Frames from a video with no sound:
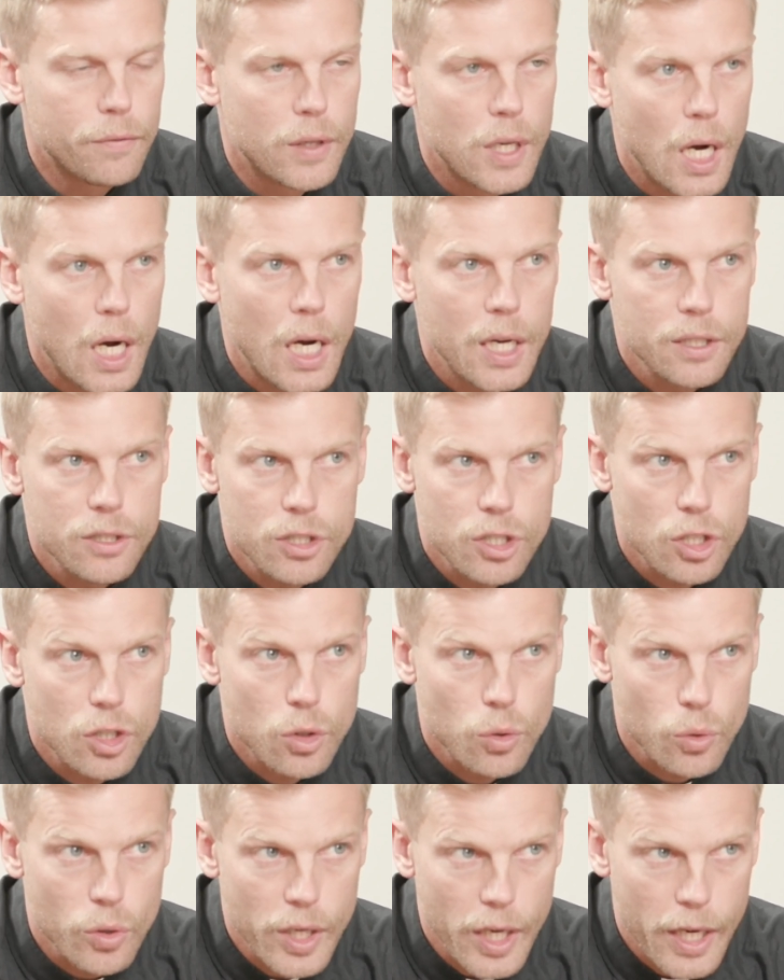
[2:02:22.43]
If God
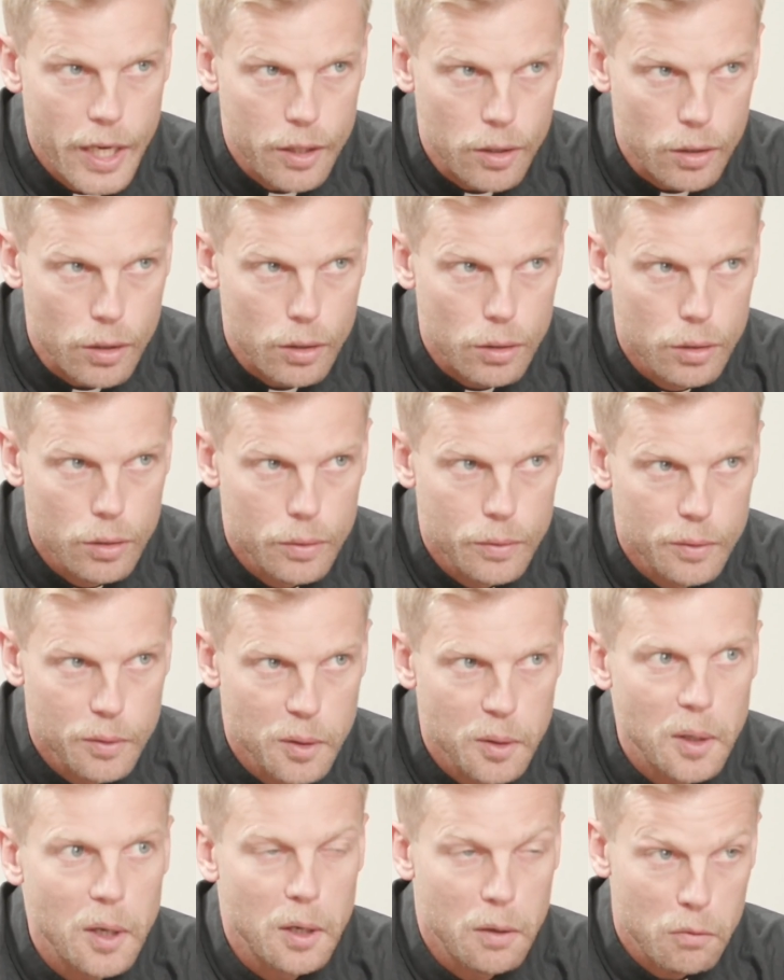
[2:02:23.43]
is the creator,
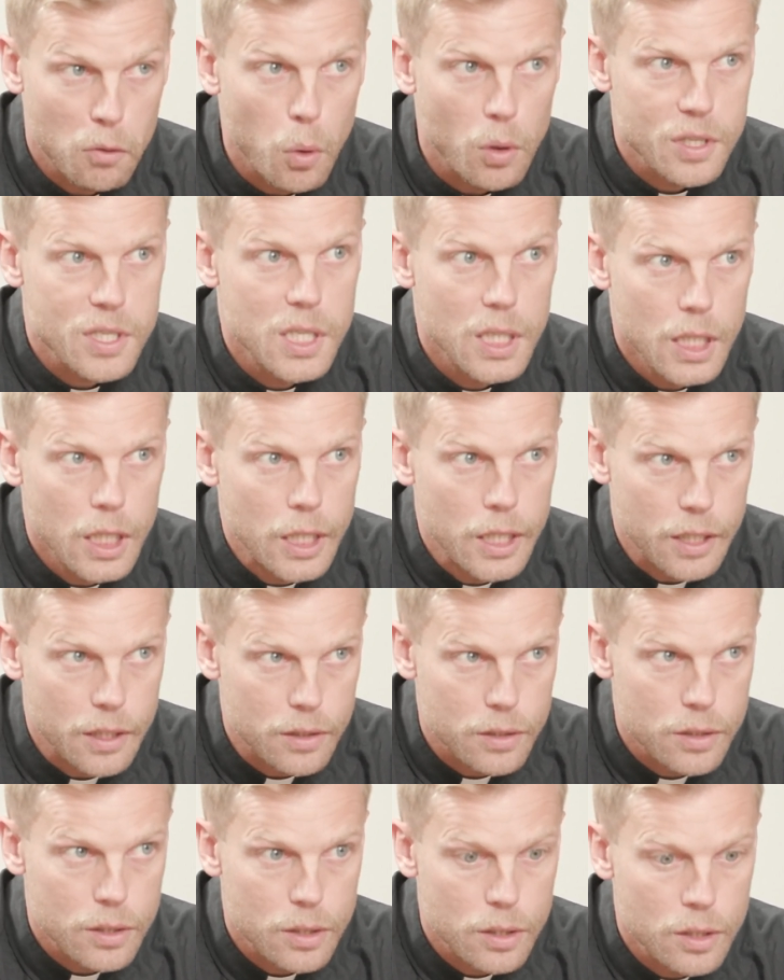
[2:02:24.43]
and of course he
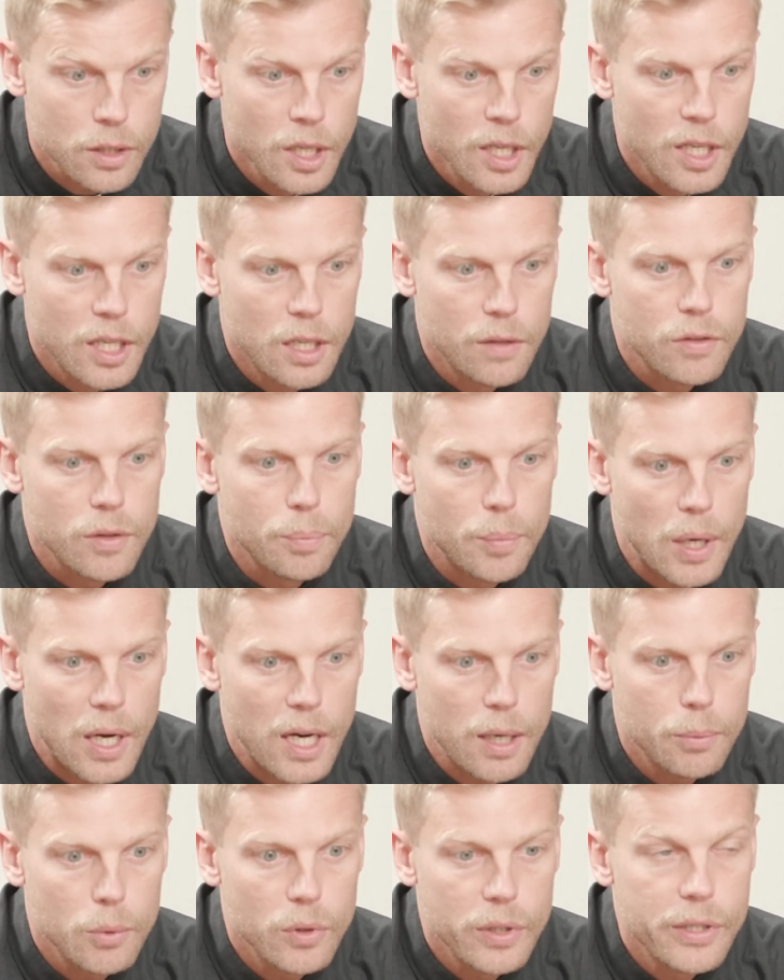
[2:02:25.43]
is, and if the
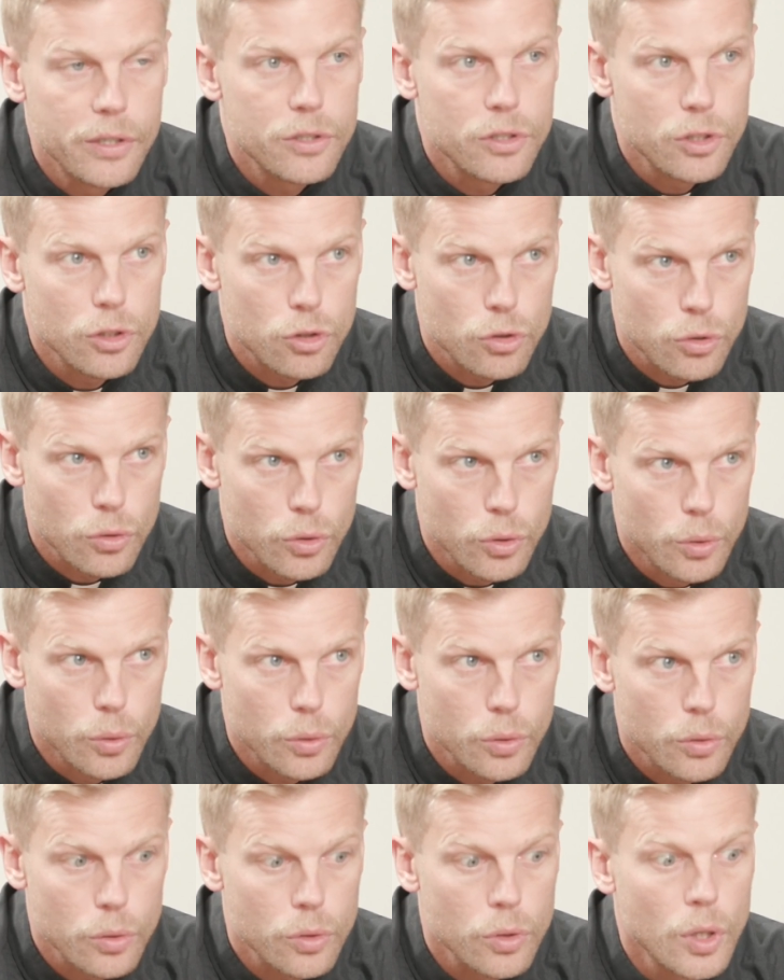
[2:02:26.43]
Bible is the
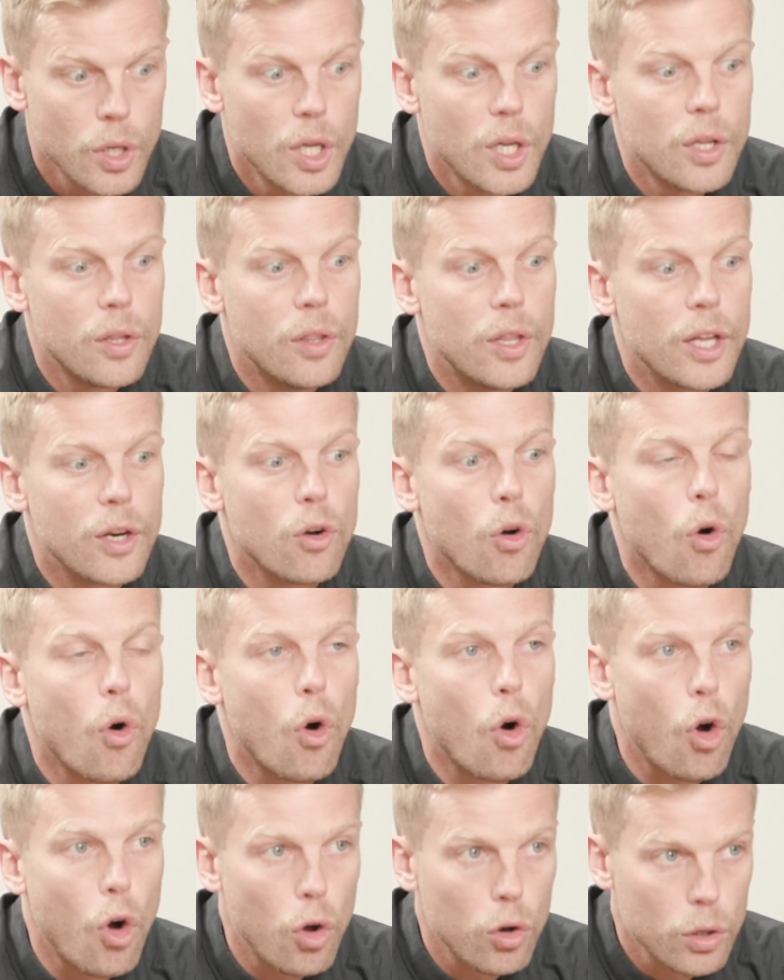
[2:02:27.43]
truth, then
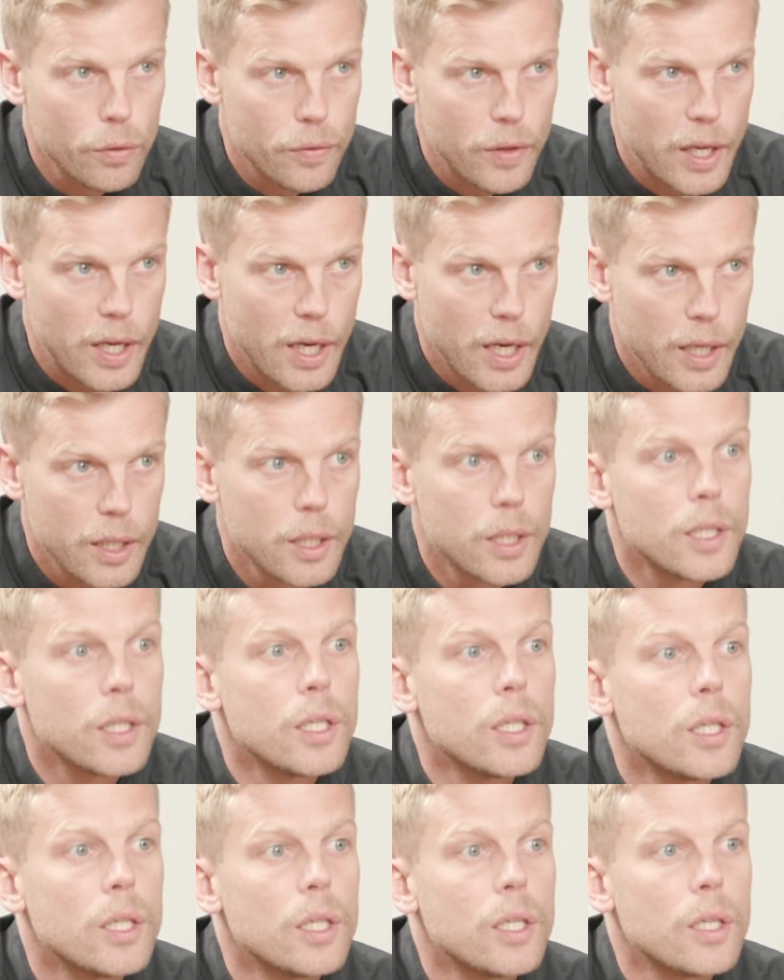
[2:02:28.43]
all of that,
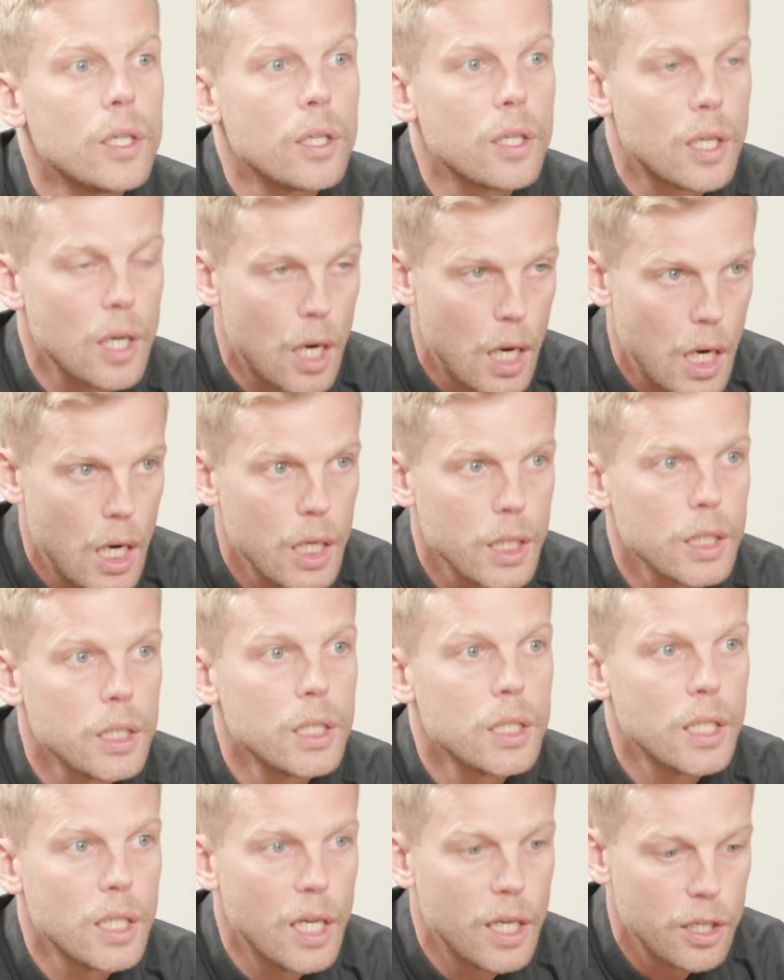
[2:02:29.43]

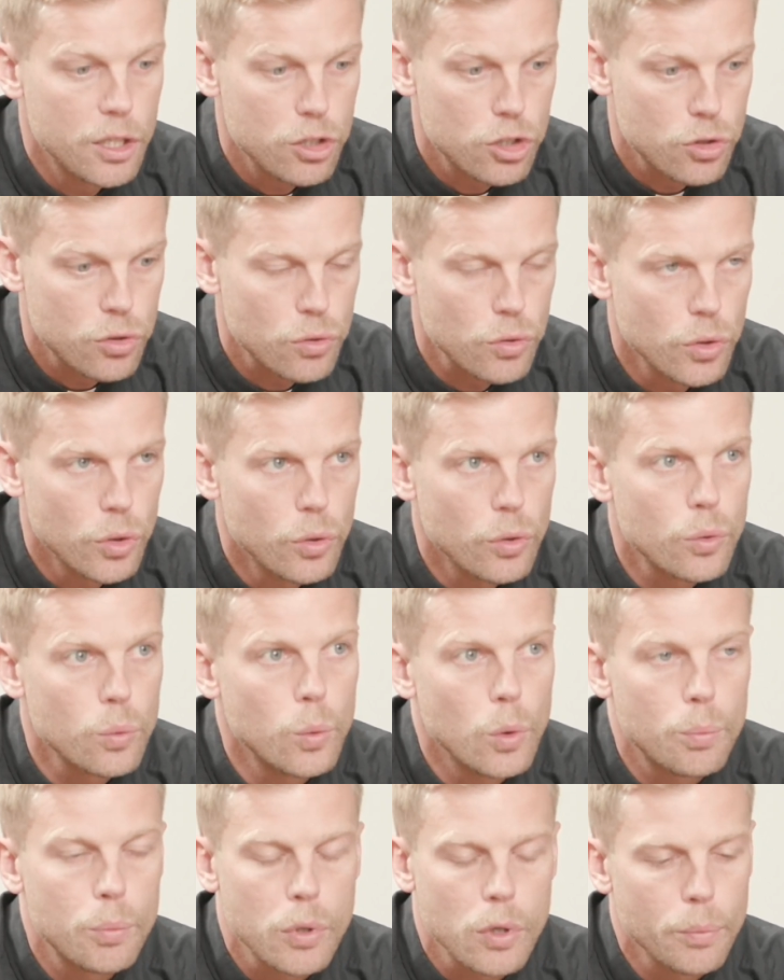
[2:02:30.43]
God and his
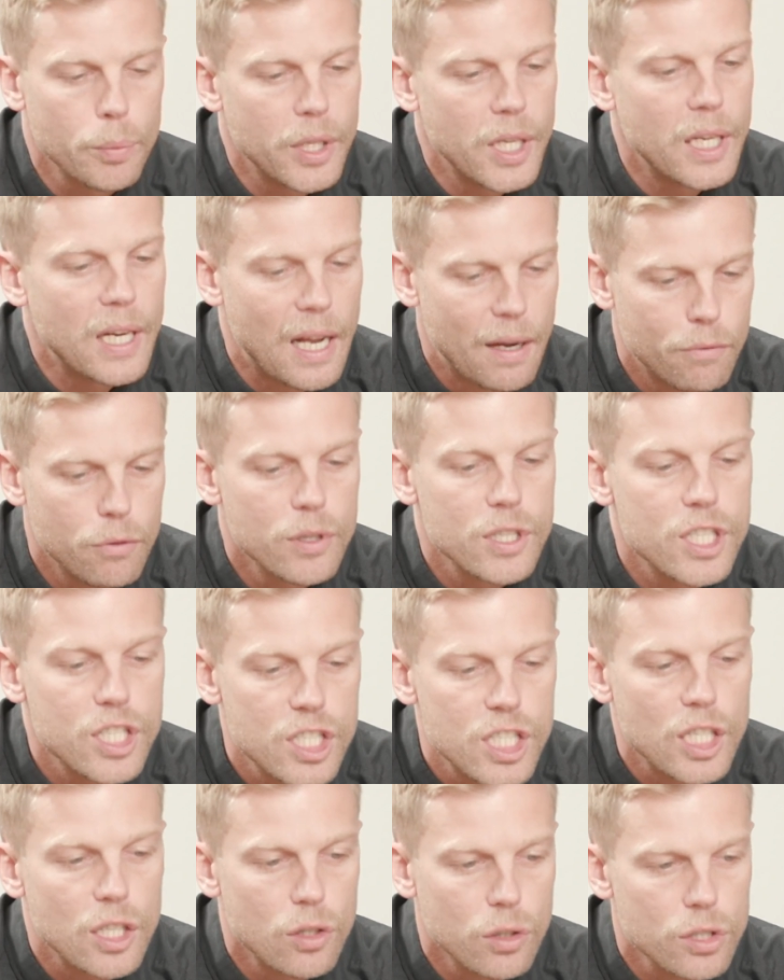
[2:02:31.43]
truth, will permeate every
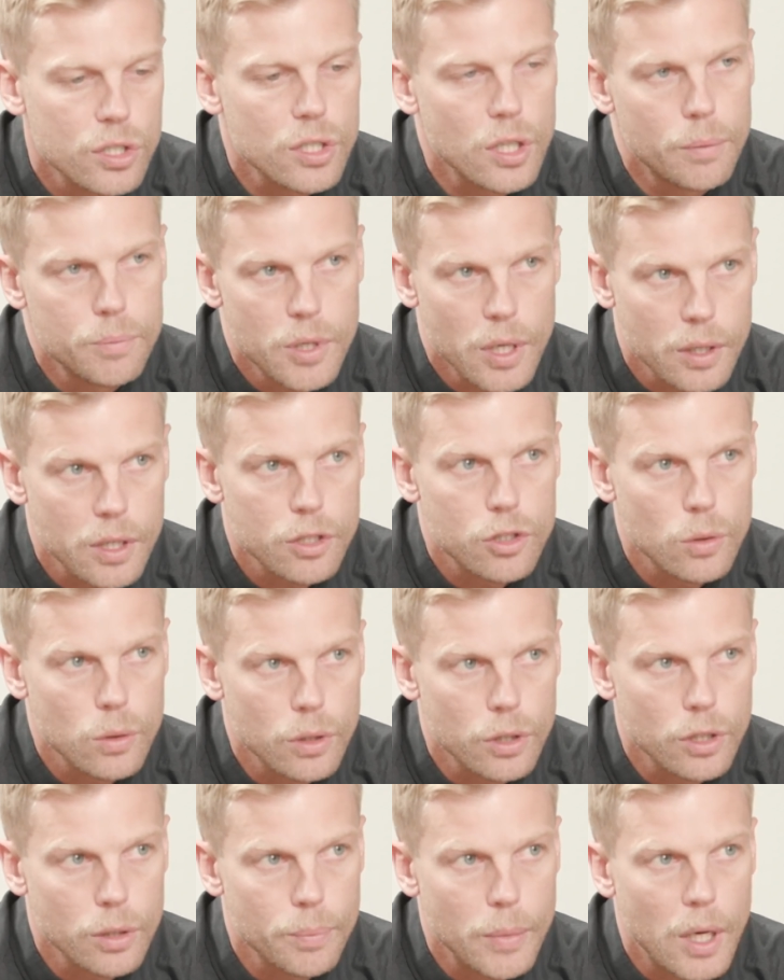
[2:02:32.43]
single subject
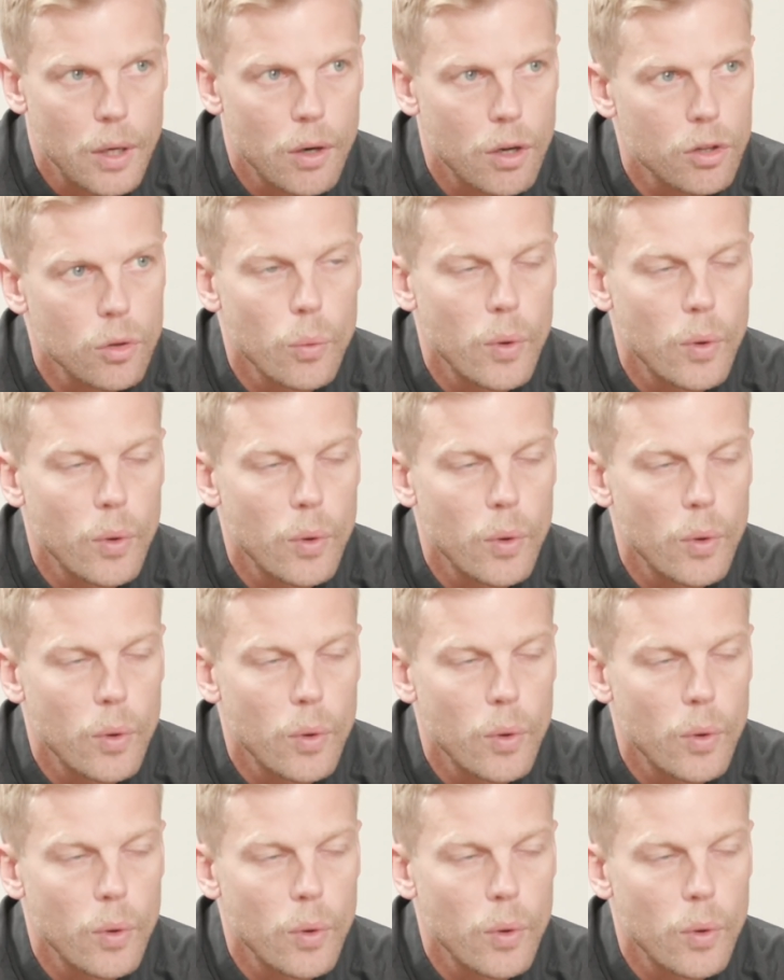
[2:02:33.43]
that you learn about.